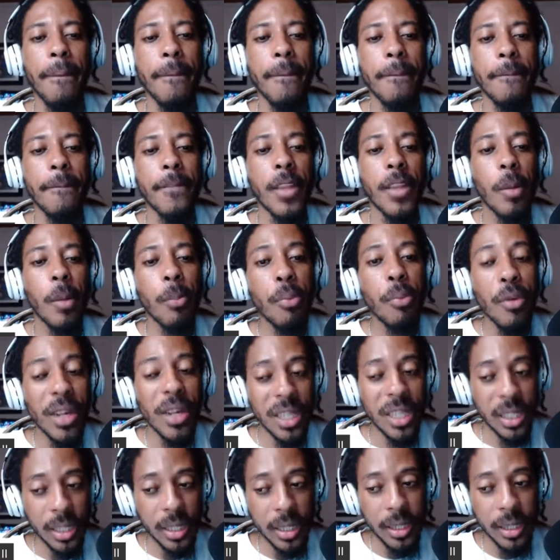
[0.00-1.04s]

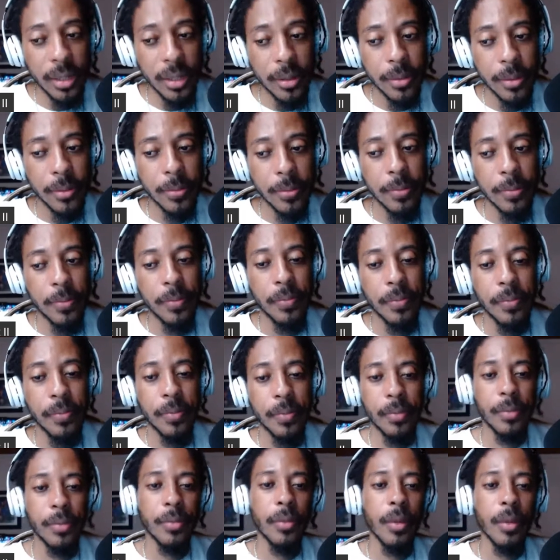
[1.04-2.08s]
Depression.
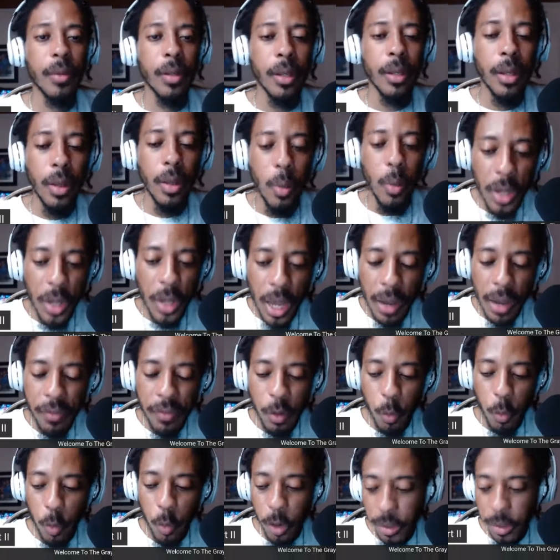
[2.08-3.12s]
We have to
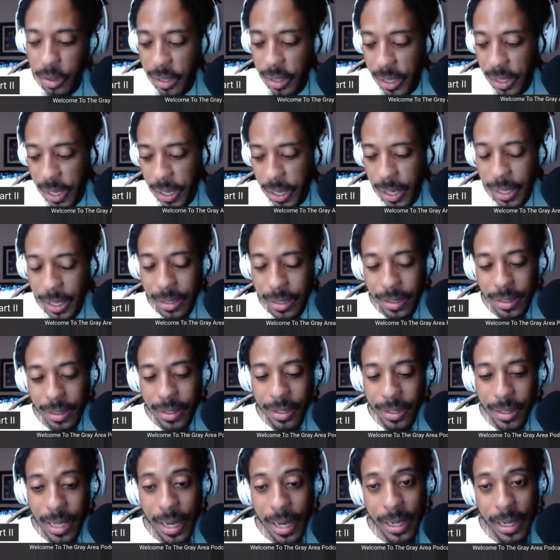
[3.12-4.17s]
work together as a
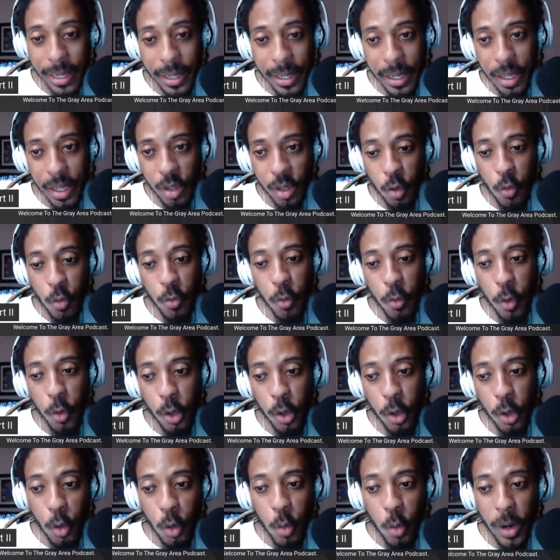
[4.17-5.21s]
society in the
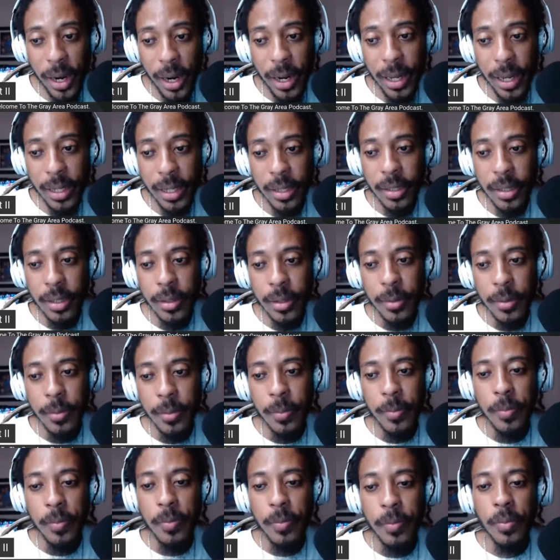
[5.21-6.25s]
242, whereas
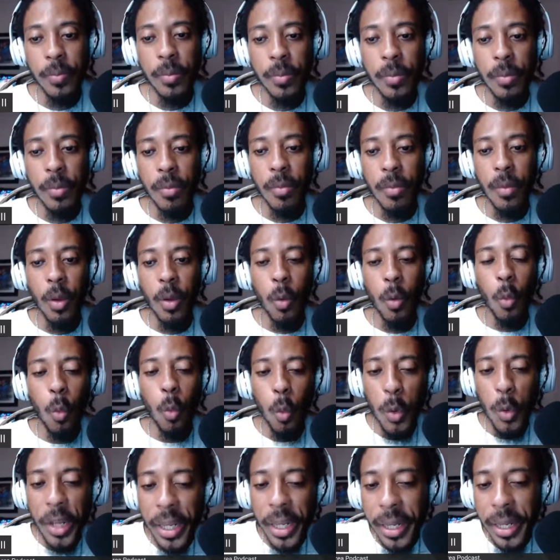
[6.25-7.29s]

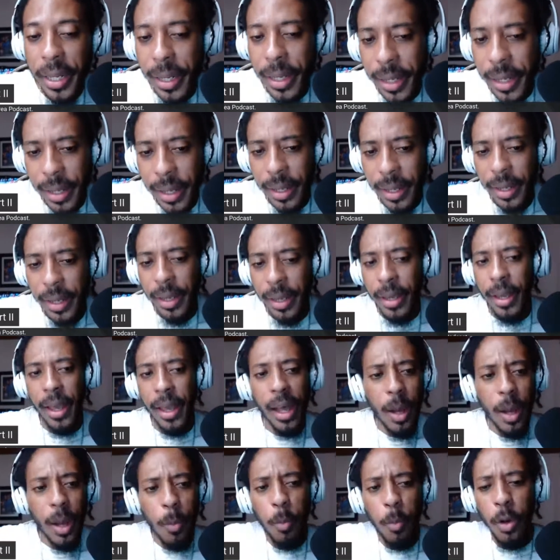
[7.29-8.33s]
we
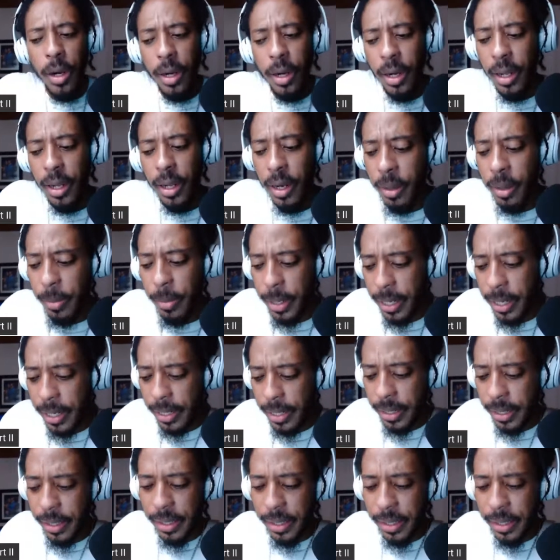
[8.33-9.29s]
help one another, man.